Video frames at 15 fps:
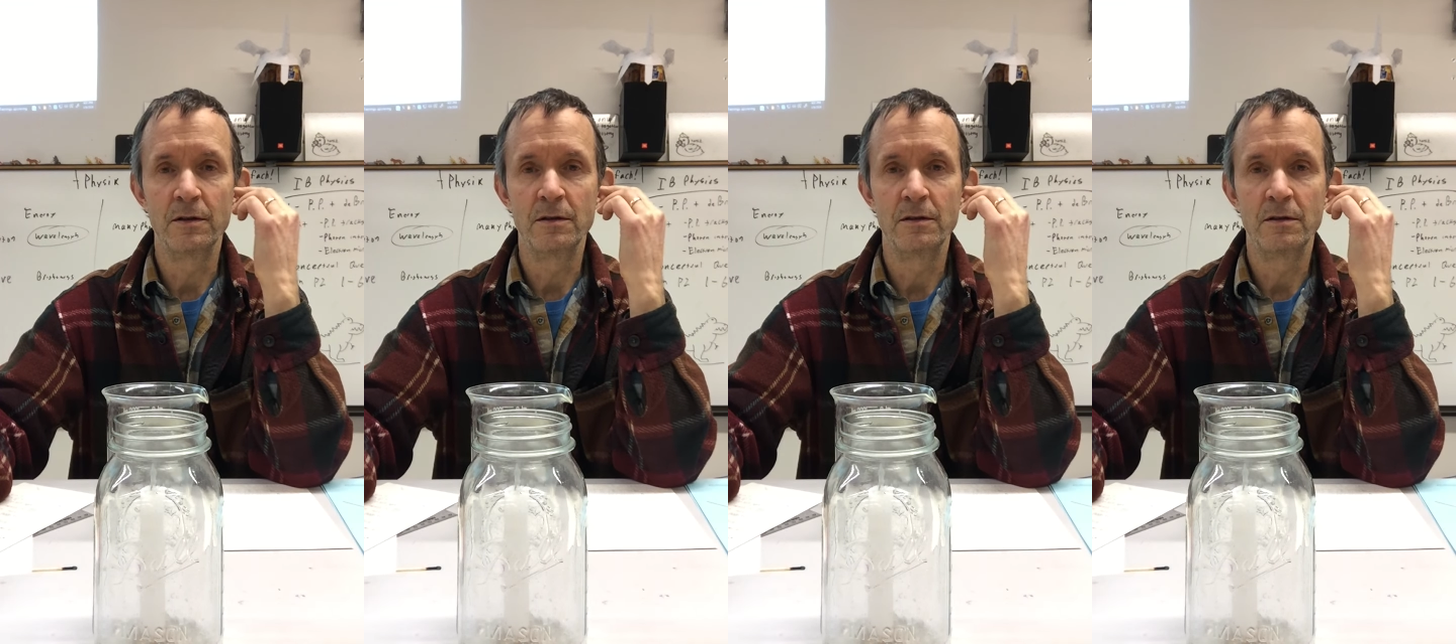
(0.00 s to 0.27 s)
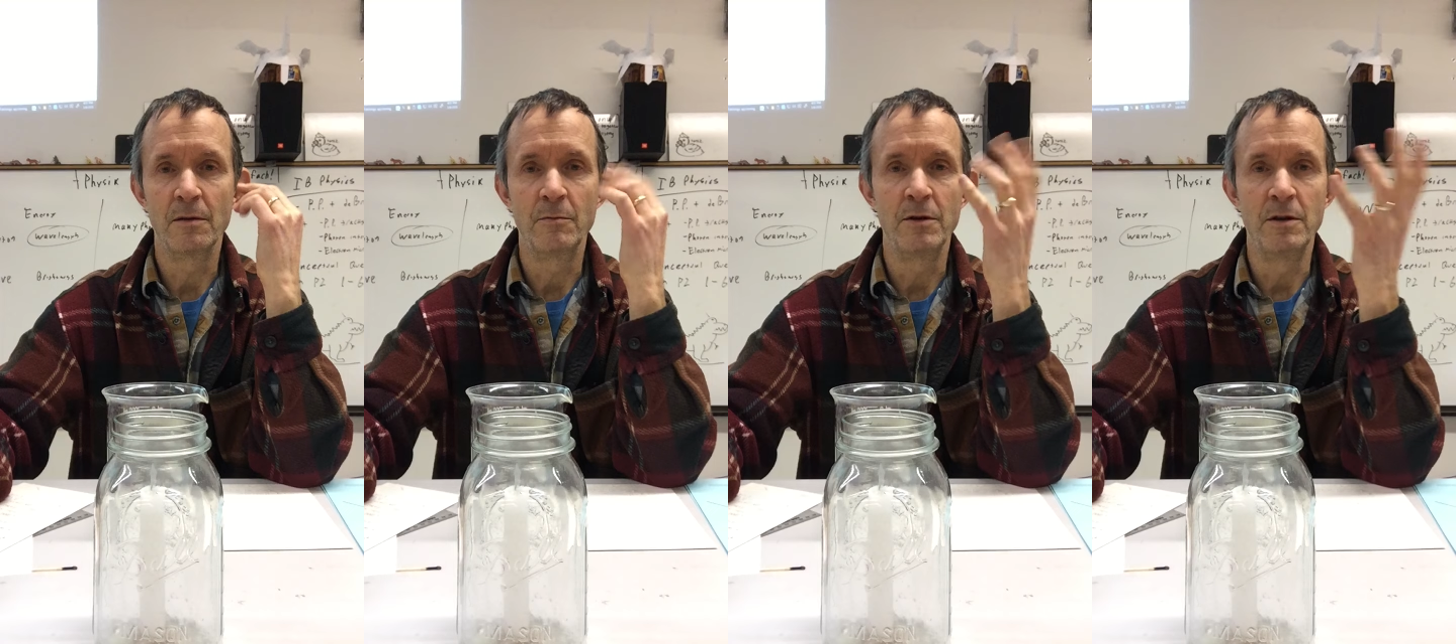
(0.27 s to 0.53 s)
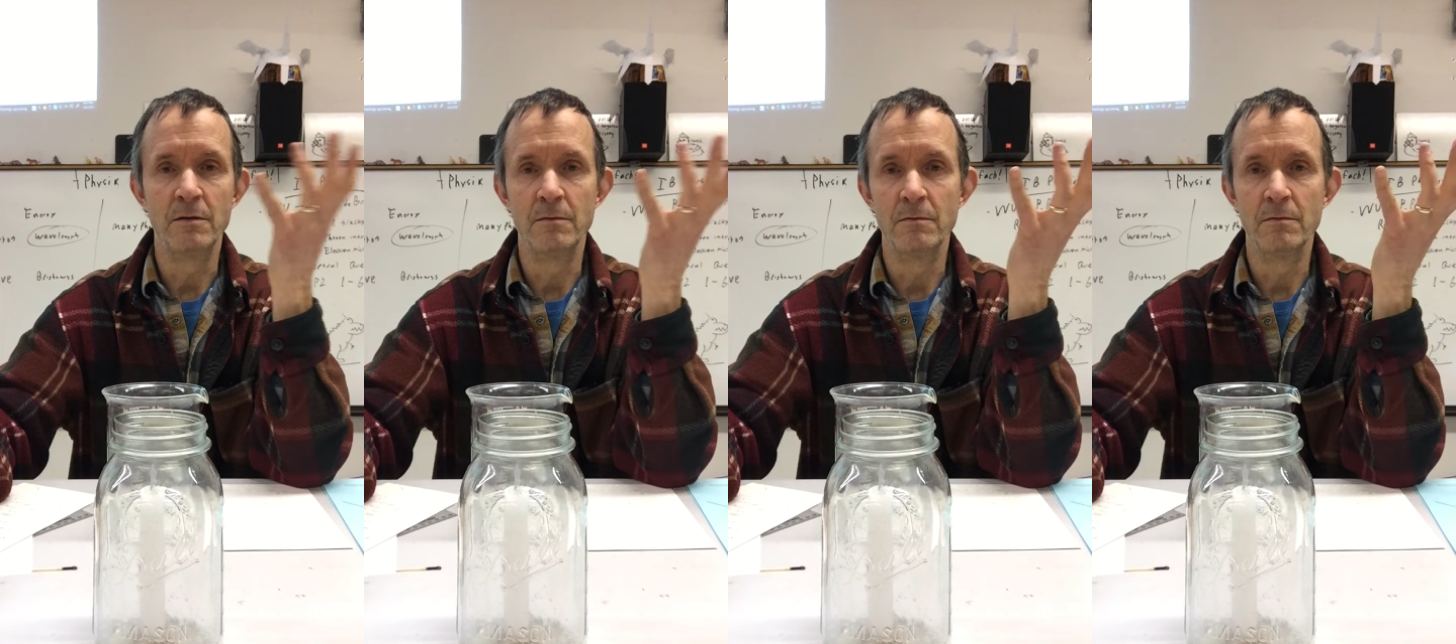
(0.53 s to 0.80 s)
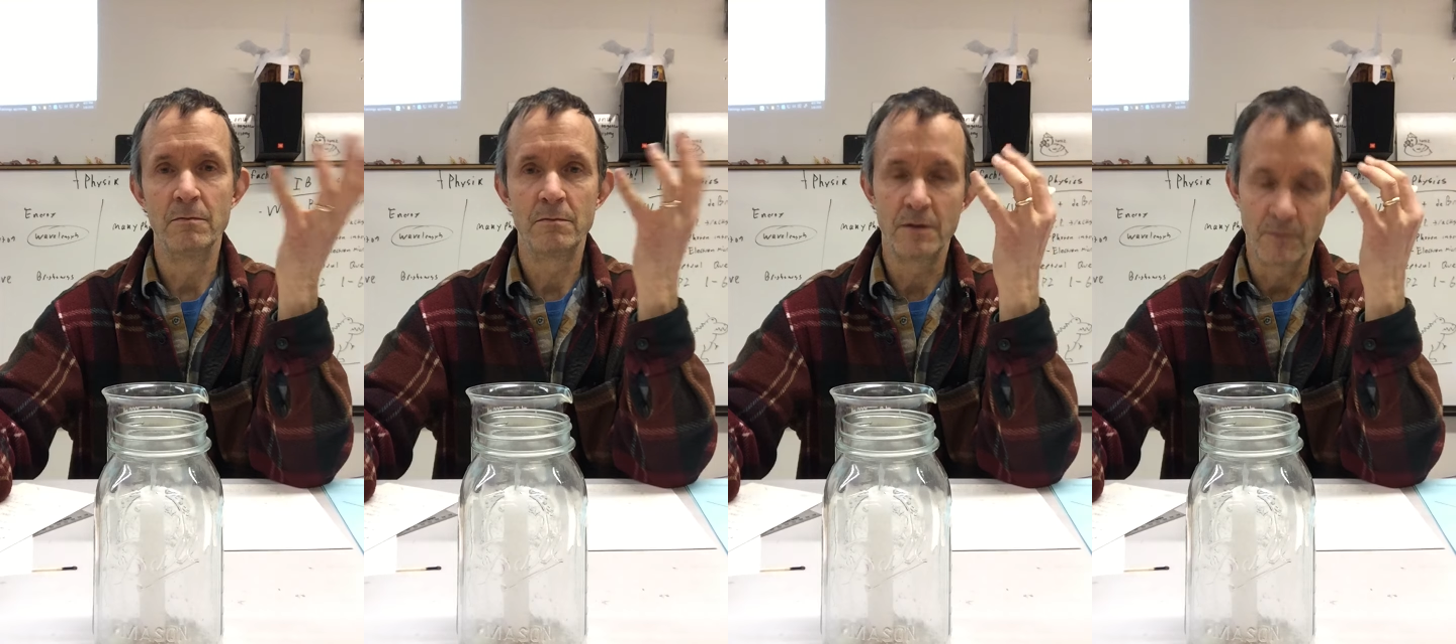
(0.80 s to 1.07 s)
some
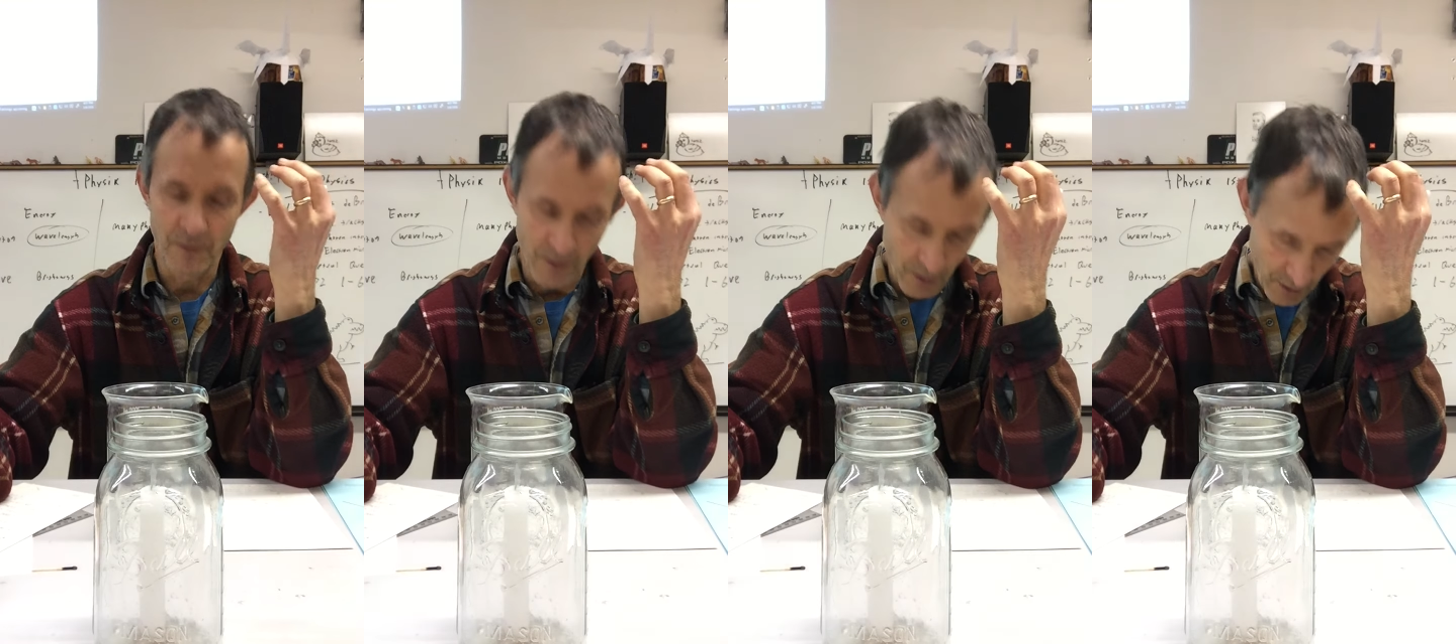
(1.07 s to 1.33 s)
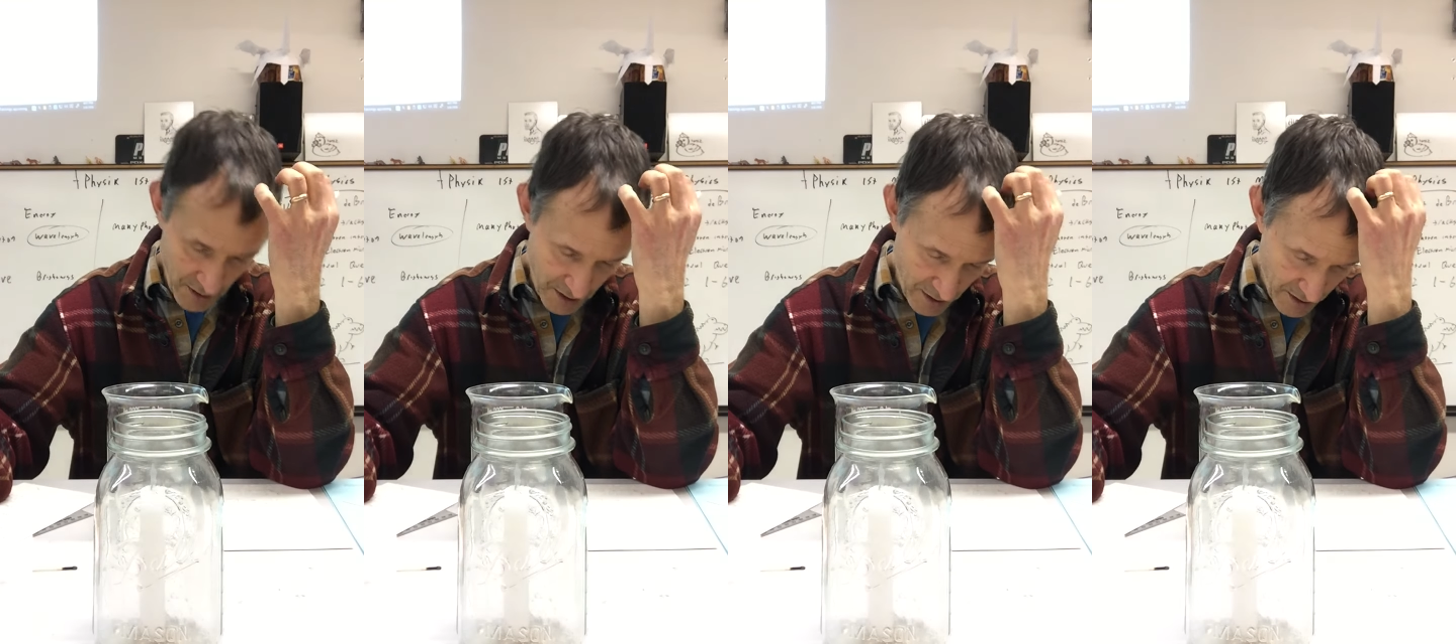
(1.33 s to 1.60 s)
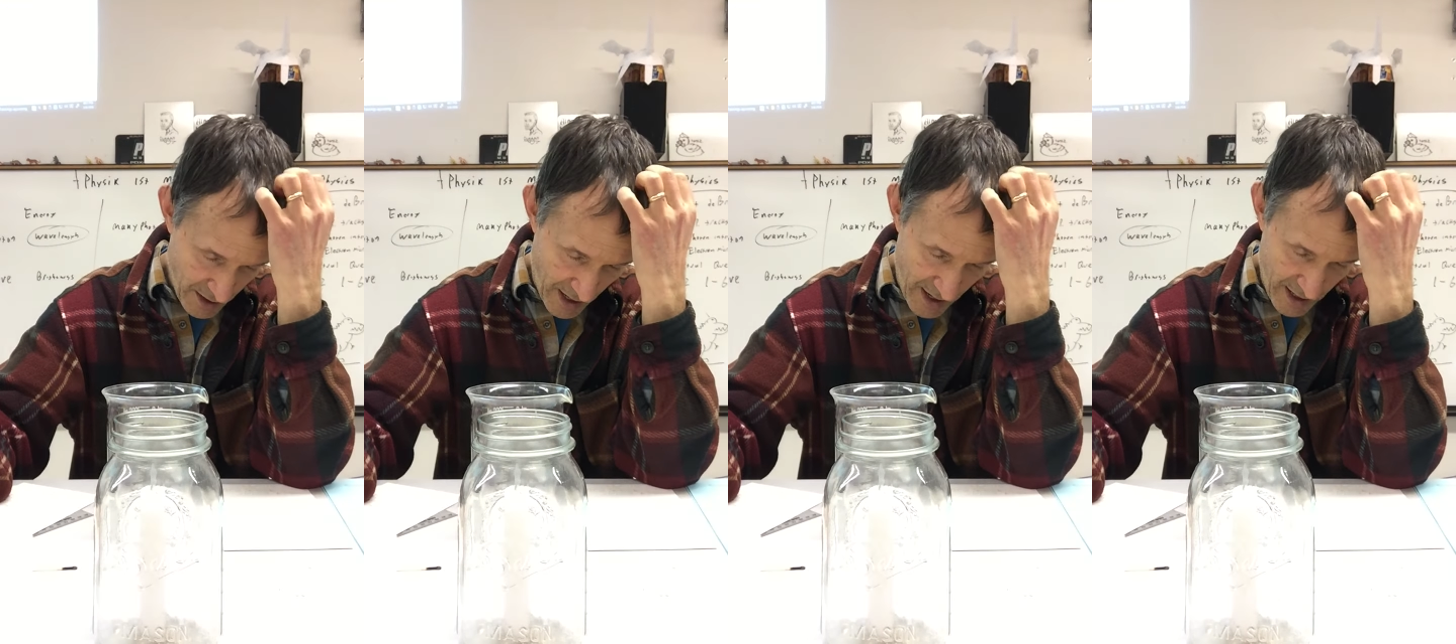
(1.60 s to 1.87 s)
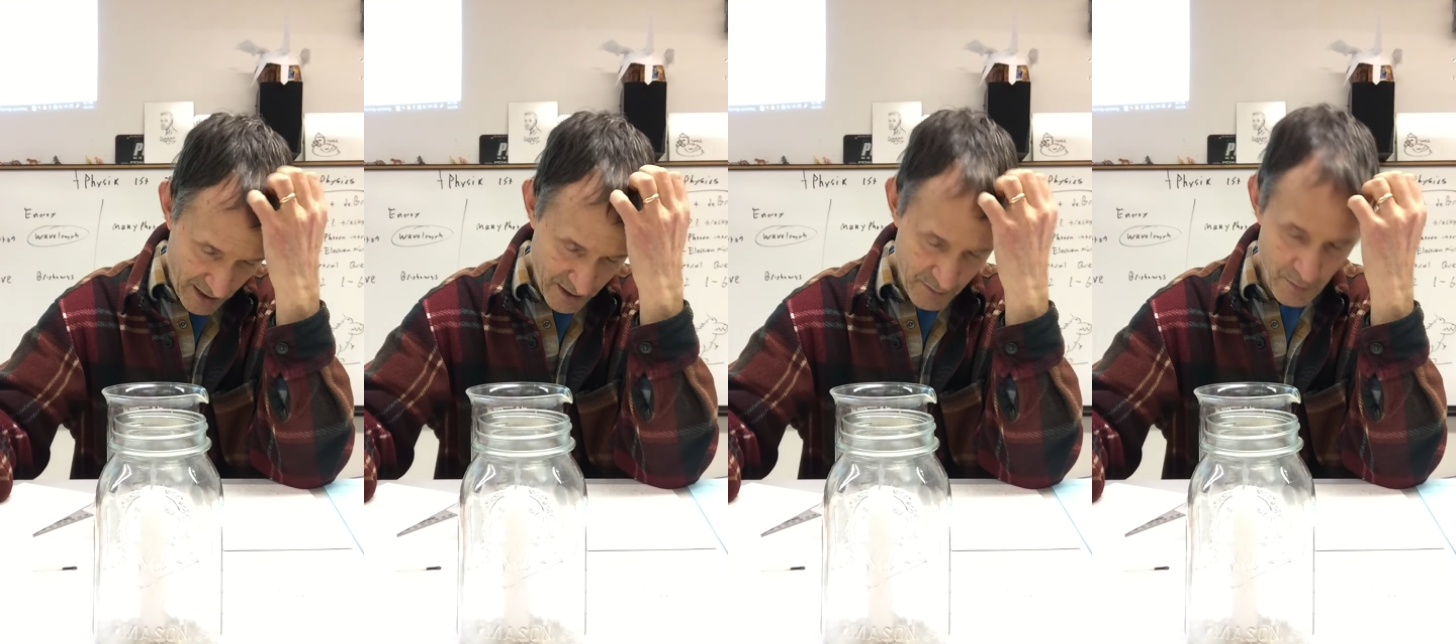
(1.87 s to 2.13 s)
little kid
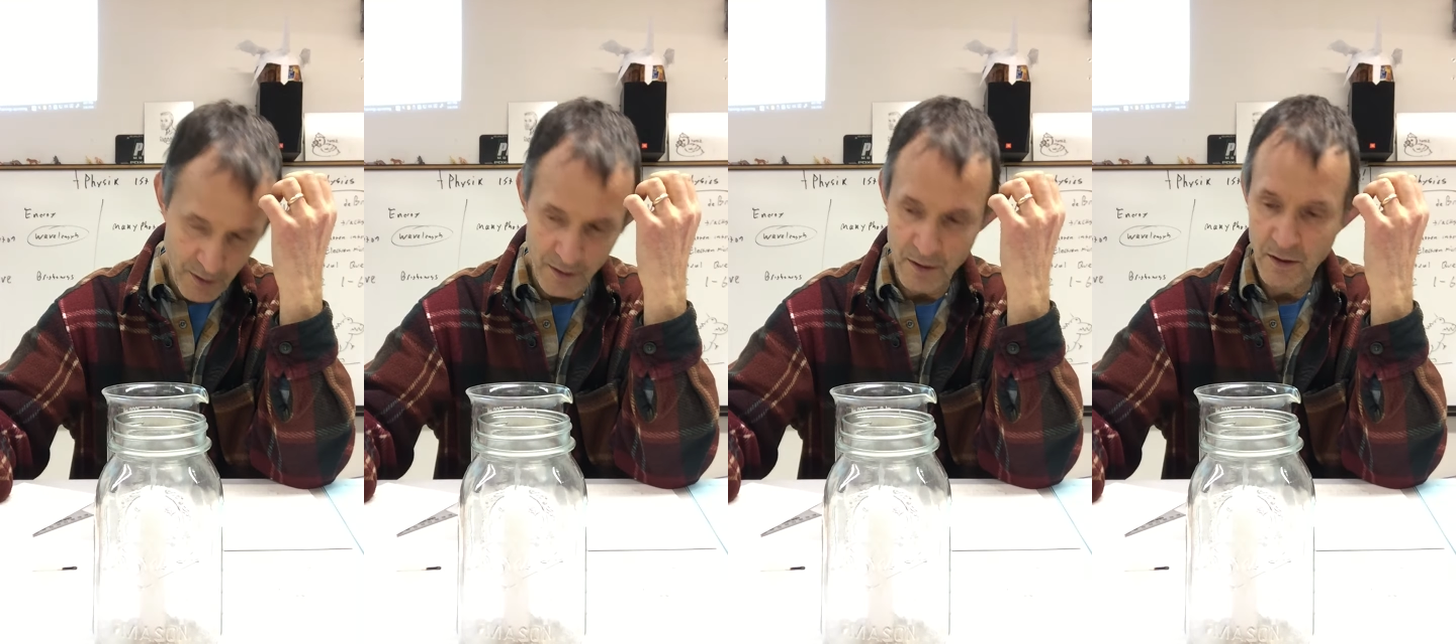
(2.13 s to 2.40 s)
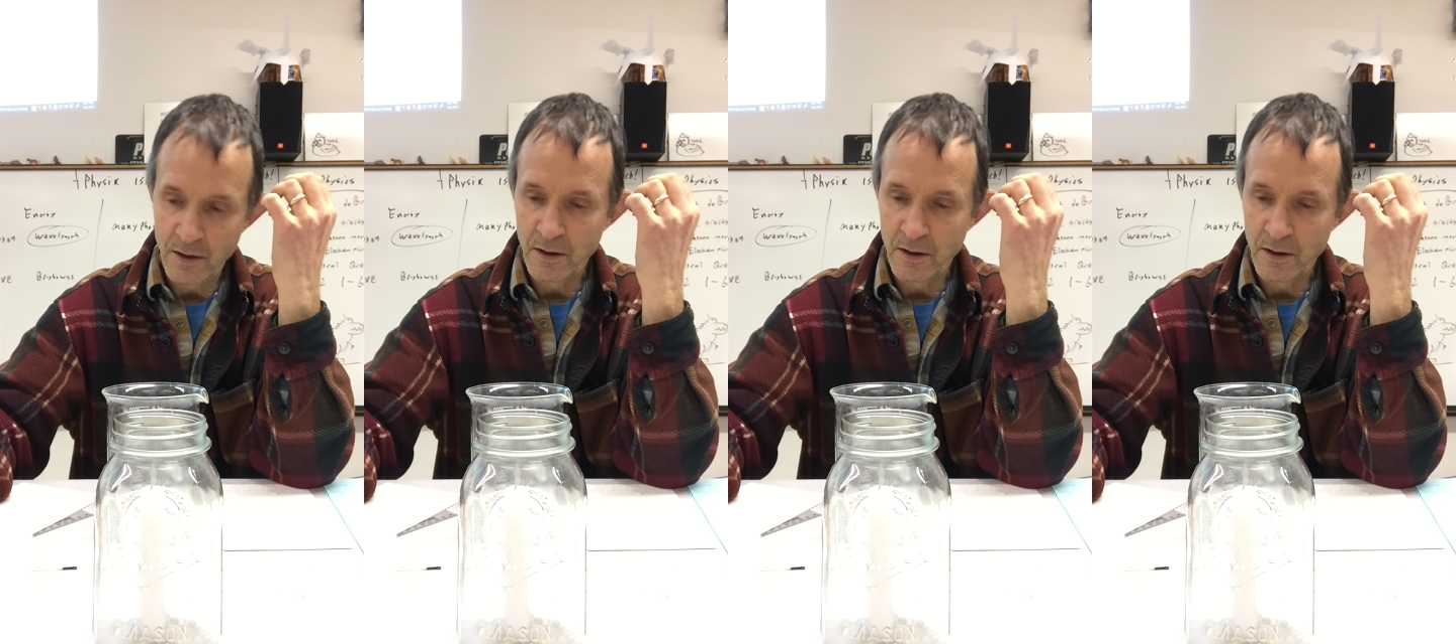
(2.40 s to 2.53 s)
dies, but